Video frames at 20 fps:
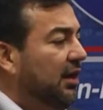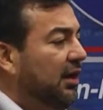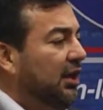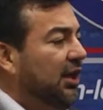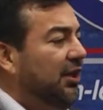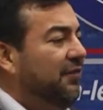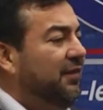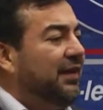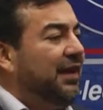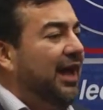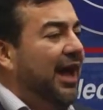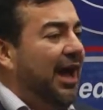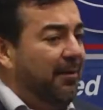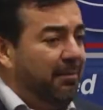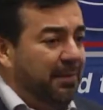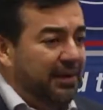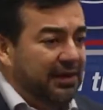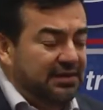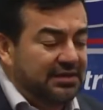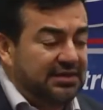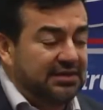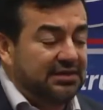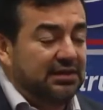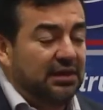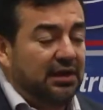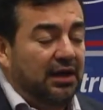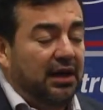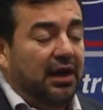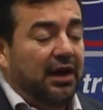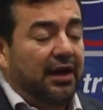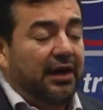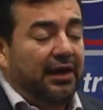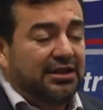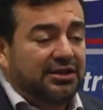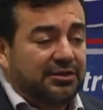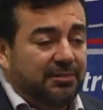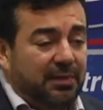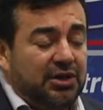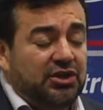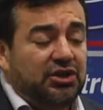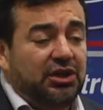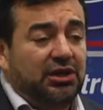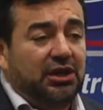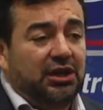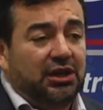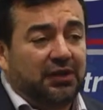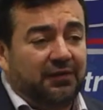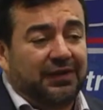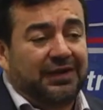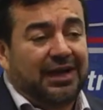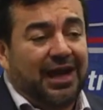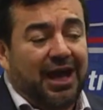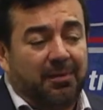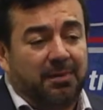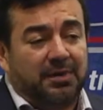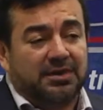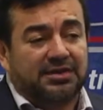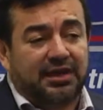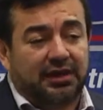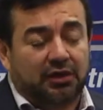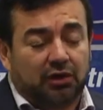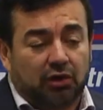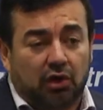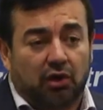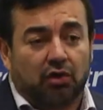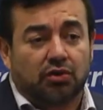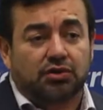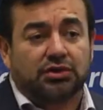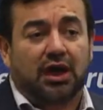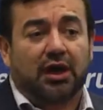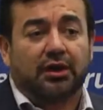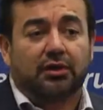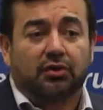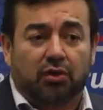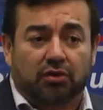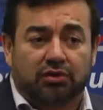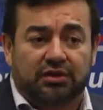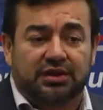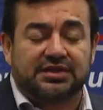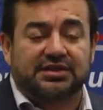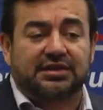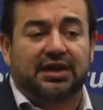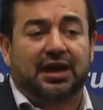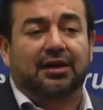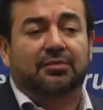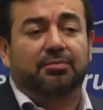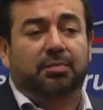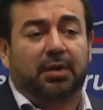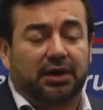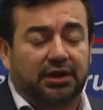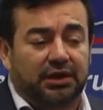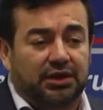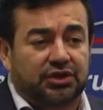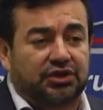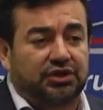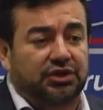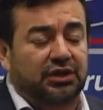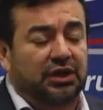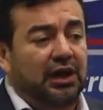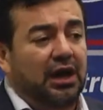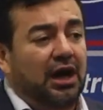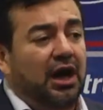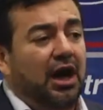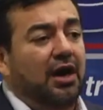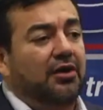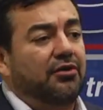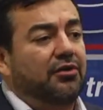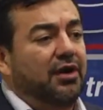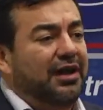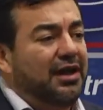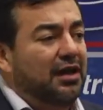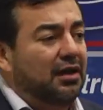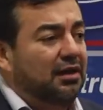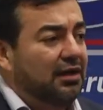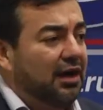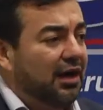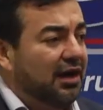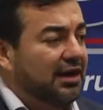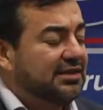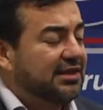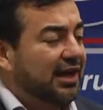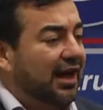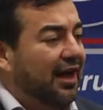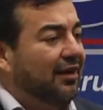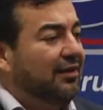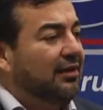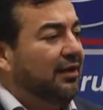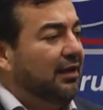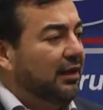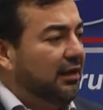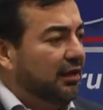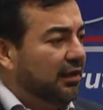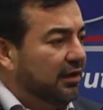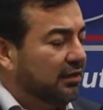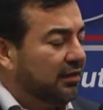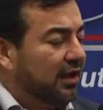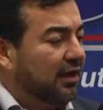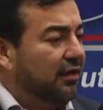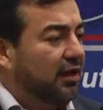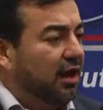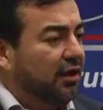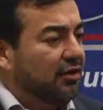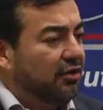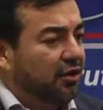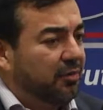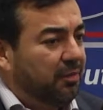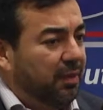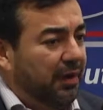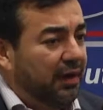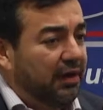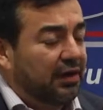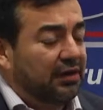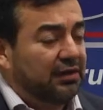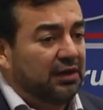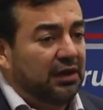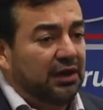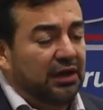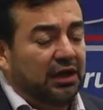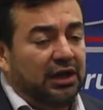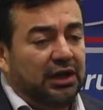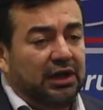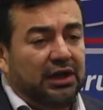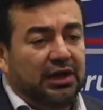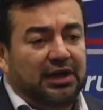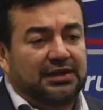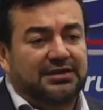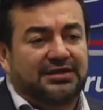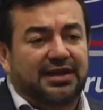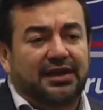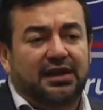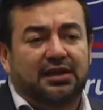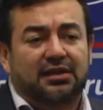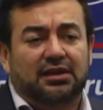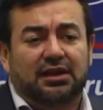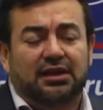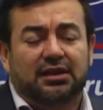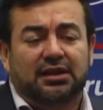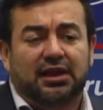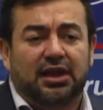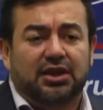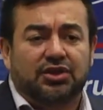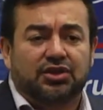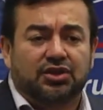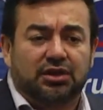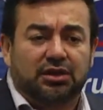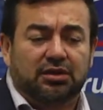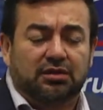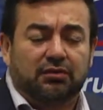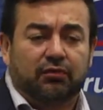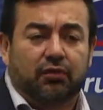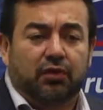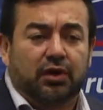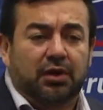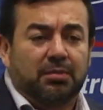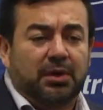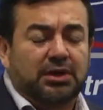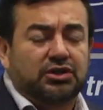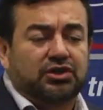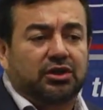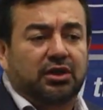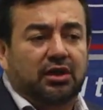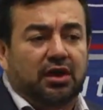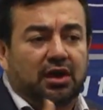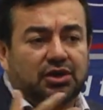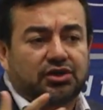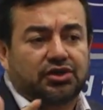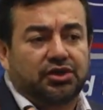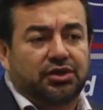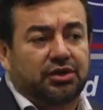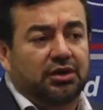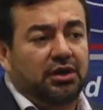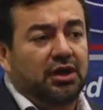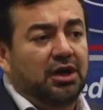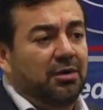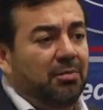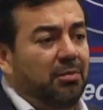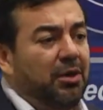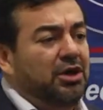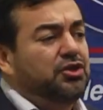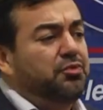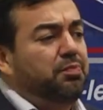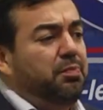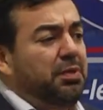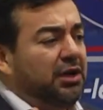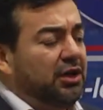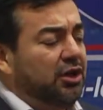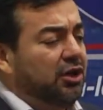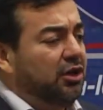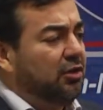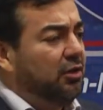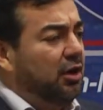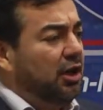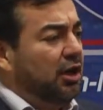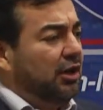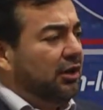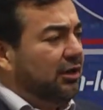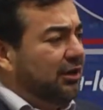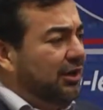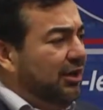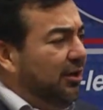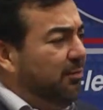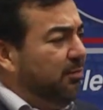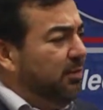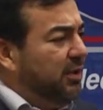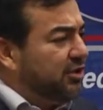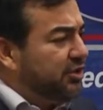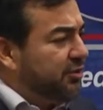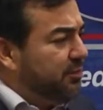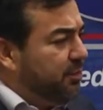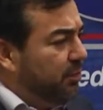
If it happens, and especially if it happens and goes unnoticed, unpunished, unrecognized, unhealed, and unrepaired, it's an indication for a much larger, much bigger, deeply